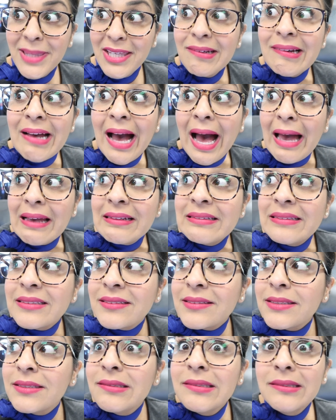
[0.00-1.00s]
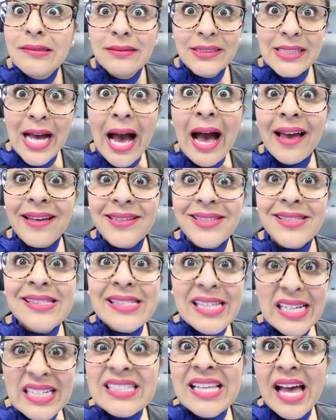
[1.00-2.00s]
You guys,
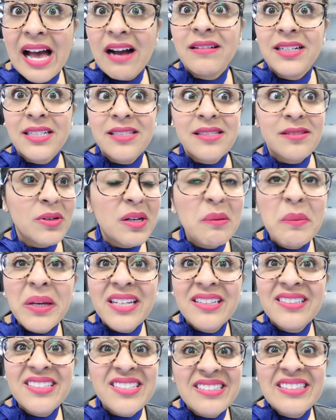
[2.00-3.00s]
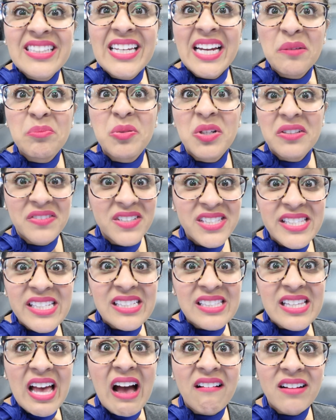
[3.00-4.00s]
6 hours. What am I gonna do in the airport for
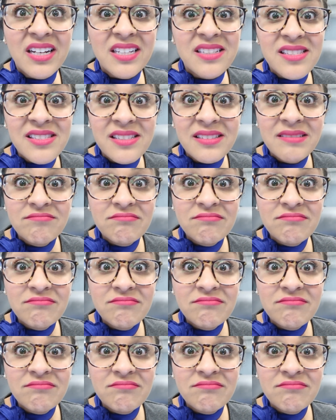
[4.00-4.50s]
6 hours?